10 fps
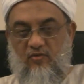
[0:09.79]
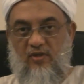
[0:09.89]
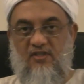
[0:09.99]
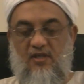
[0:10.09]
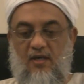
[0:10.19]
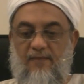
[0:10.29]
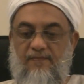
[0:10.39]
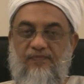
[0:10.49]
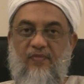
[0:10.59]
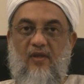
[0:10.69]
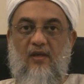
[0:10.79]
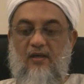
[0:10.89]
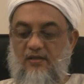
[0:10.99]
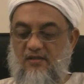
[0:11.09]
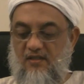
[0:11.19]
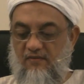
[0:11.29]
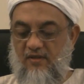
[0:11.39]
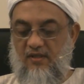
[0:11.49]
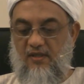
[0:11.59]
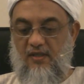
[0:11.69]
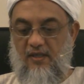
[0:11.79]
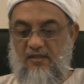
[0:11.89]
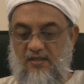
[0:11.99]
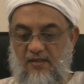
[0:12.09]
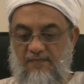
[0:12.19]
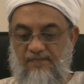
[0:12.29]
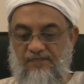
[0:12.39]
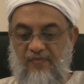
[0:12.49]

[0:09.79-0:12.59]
Al-Isra 17 and 18